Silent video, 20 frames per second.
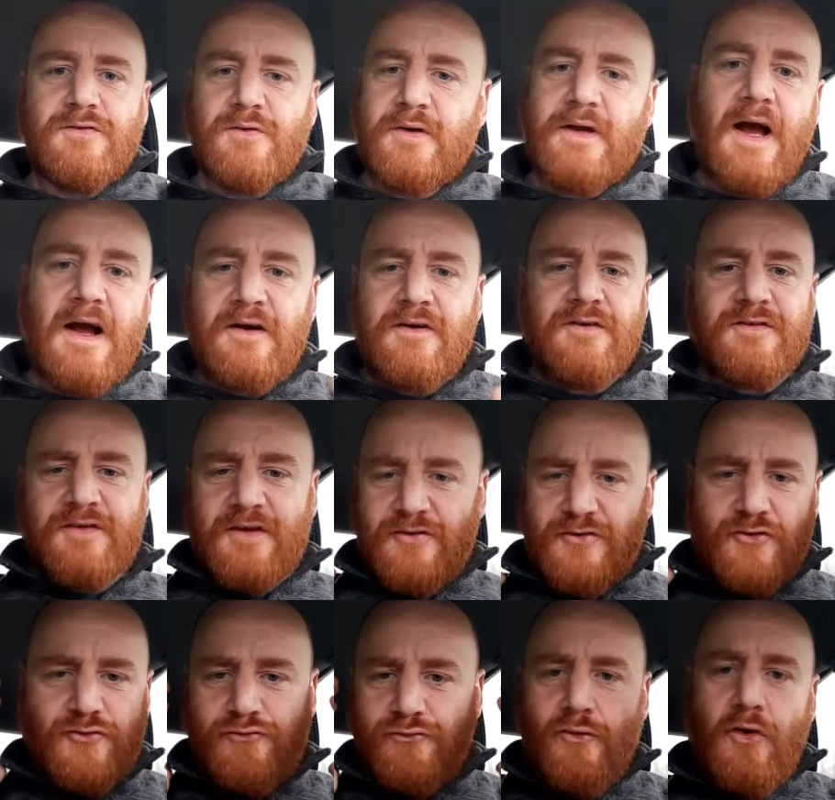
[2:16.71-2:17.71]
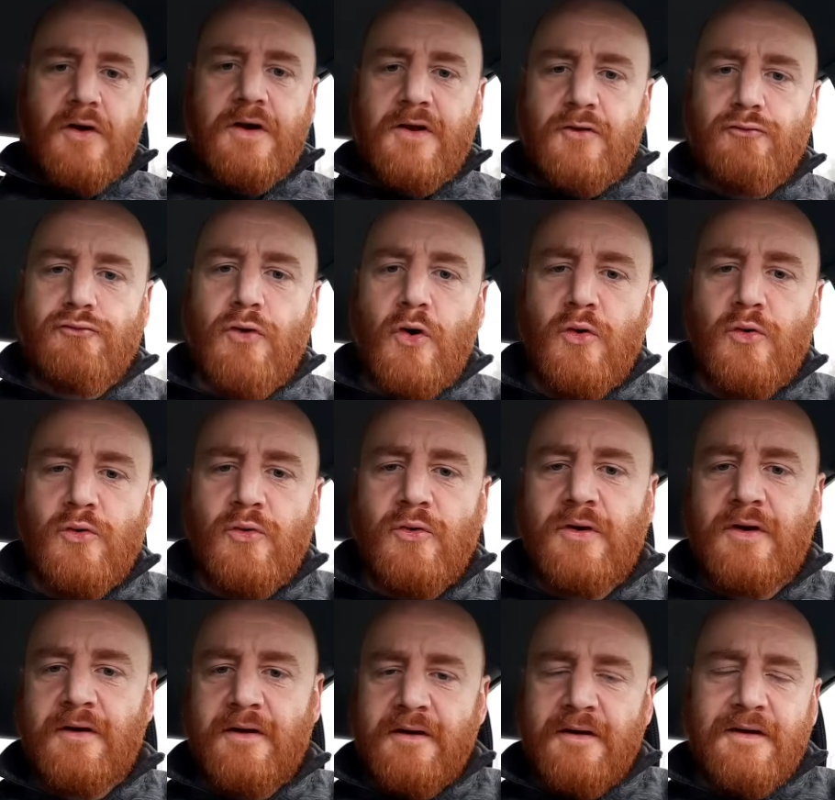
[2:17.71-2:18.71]
So cars are just running
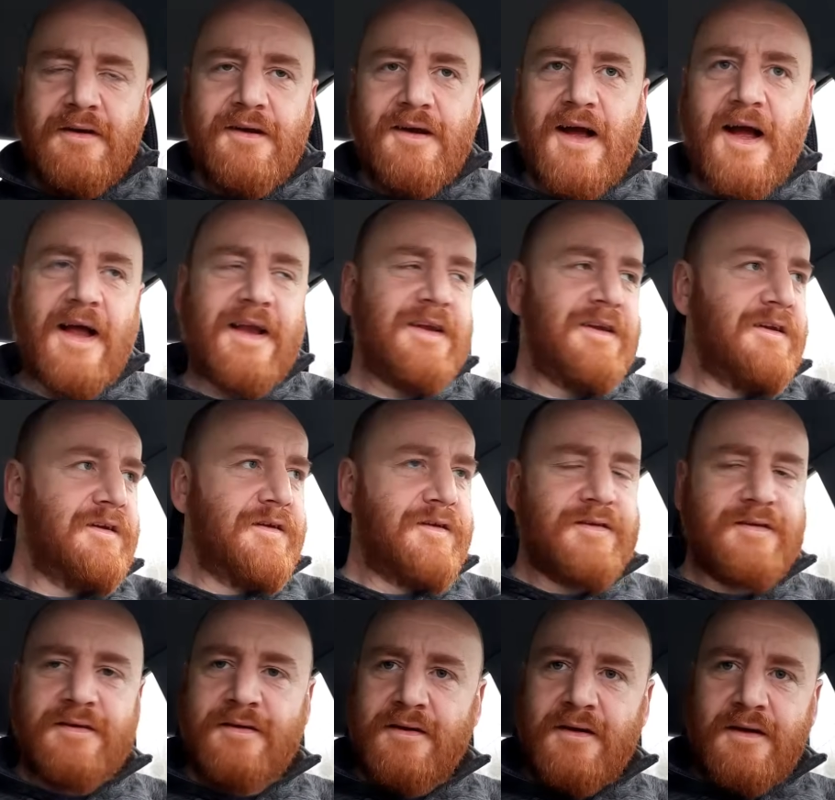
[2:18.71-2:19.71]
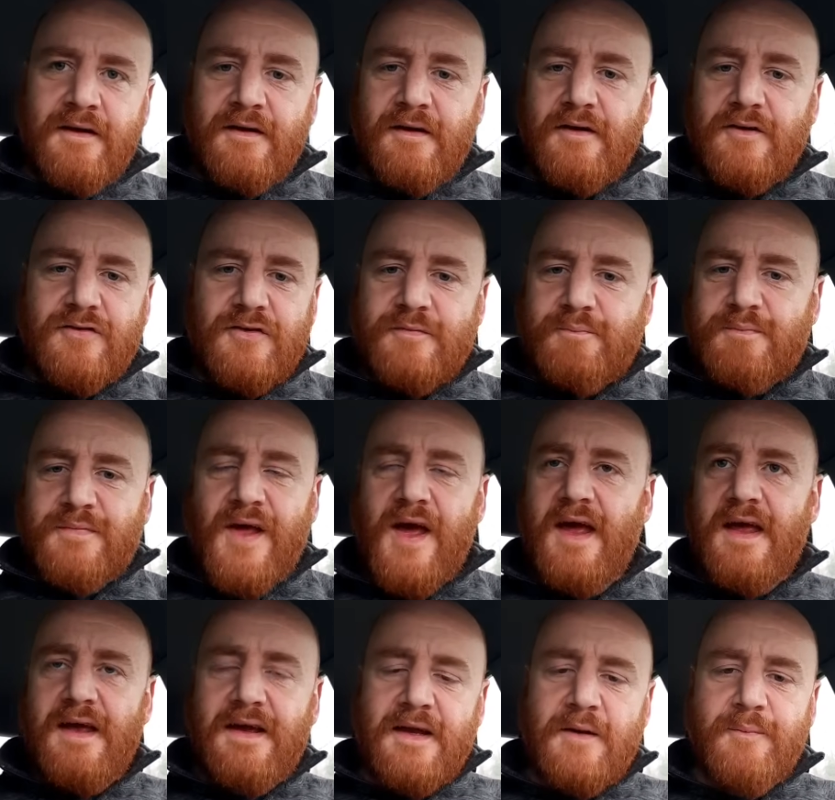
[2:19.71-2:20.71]
rogue and just
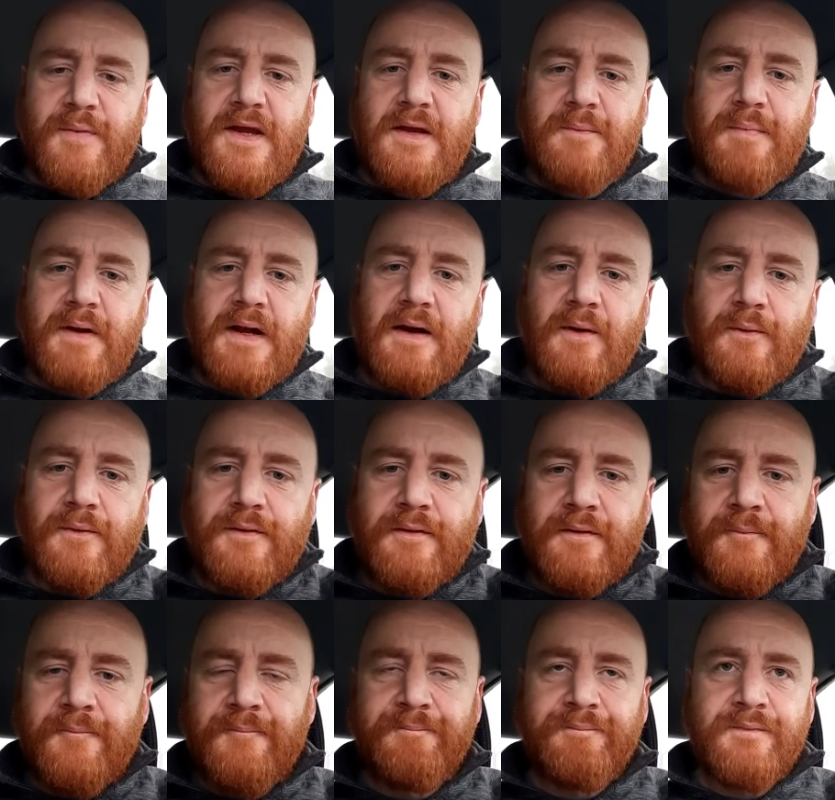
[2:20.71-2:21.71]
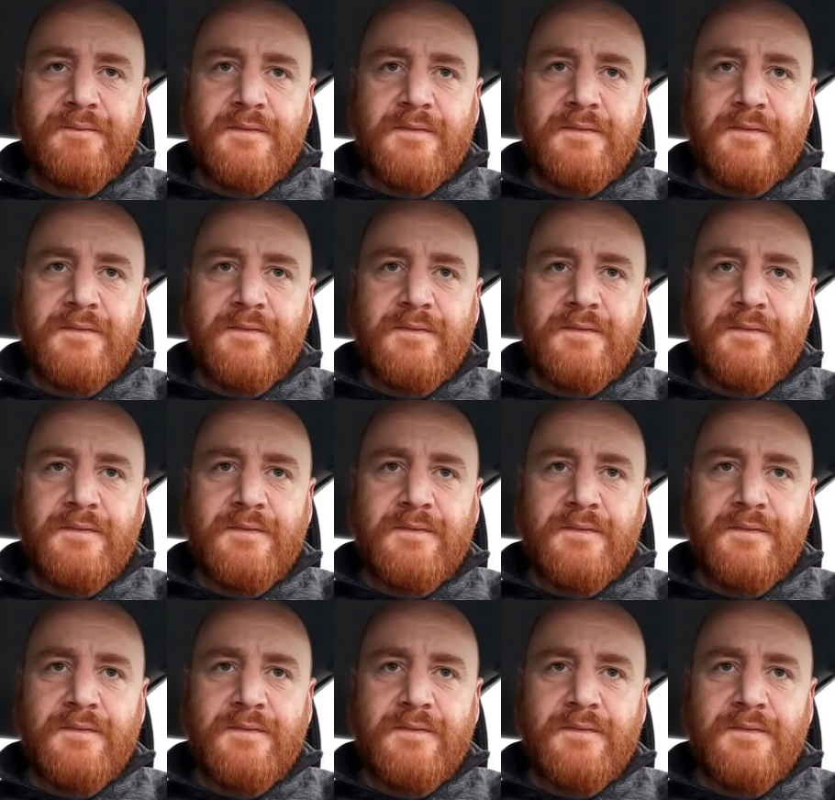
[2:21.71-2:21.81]
taking people out.